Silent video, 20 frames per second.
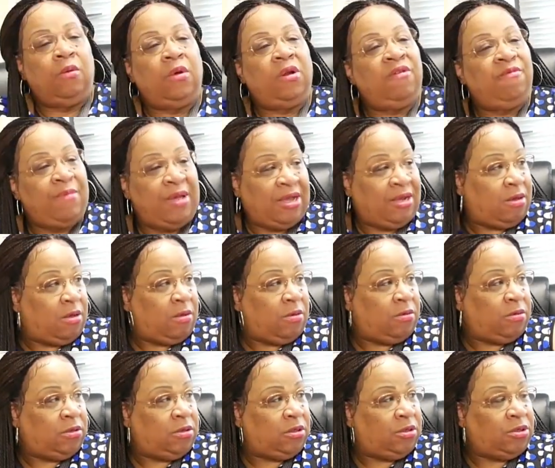One of my
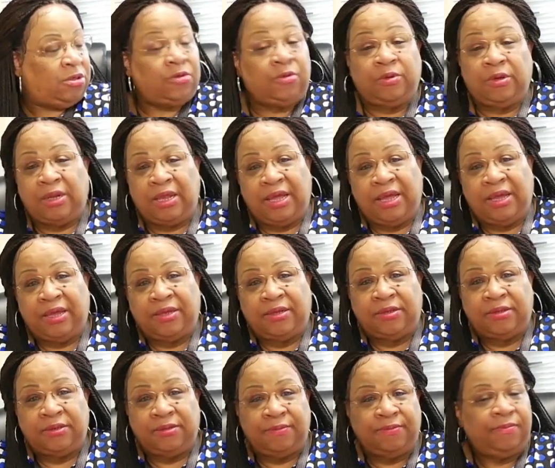goals is to
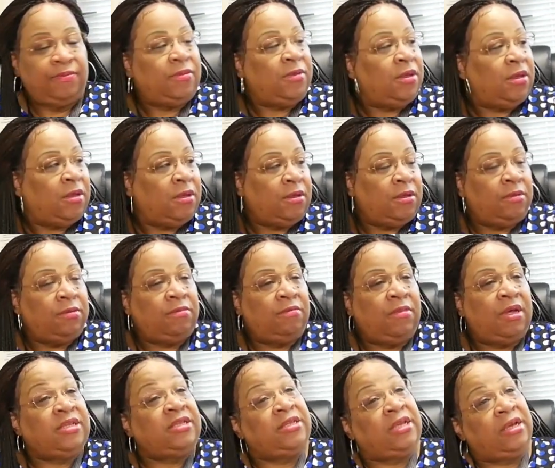relax.
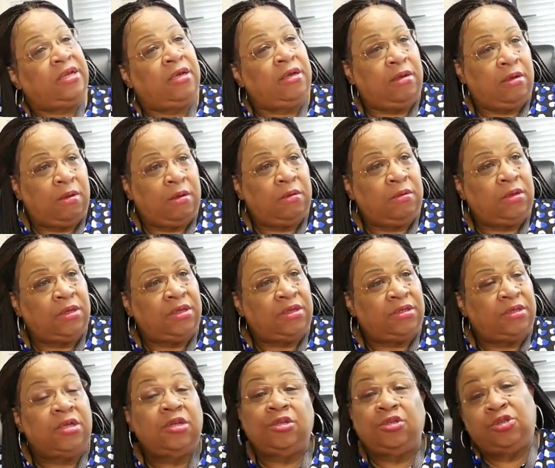My second goal
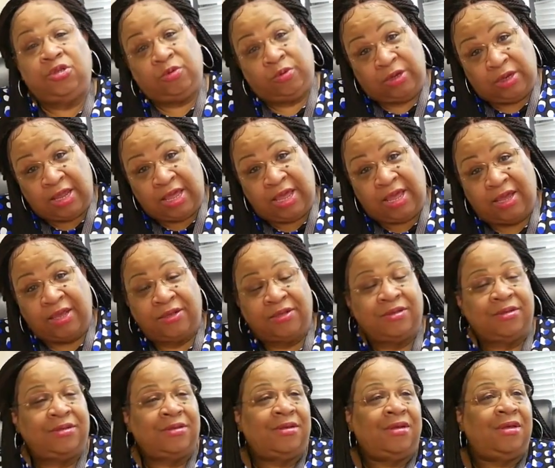is to
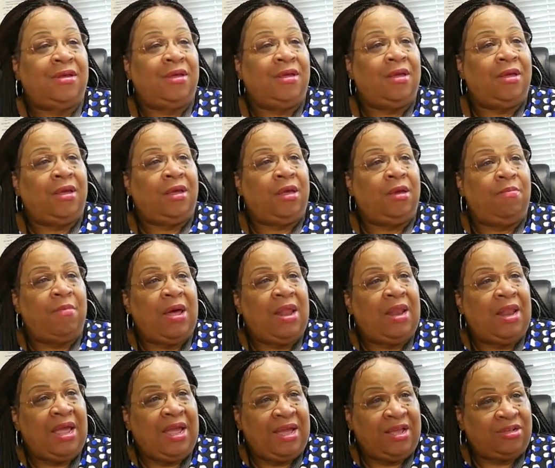relax. And
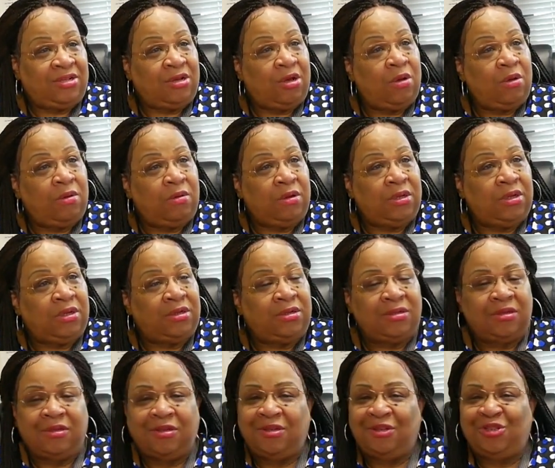my last goal
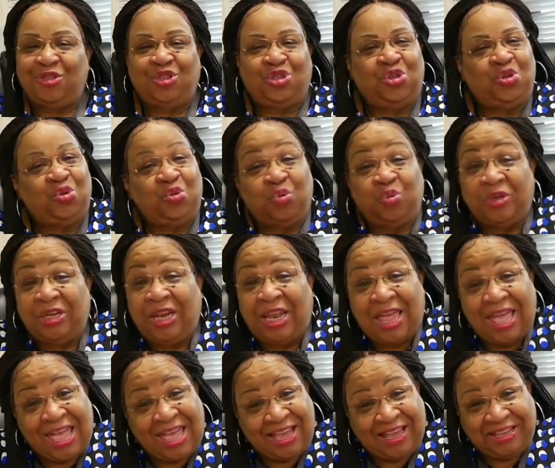is to
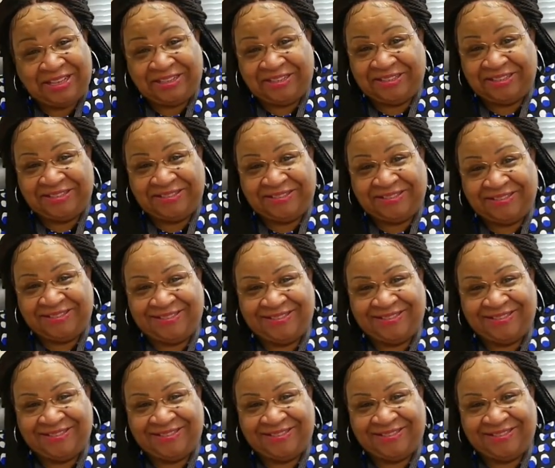relax.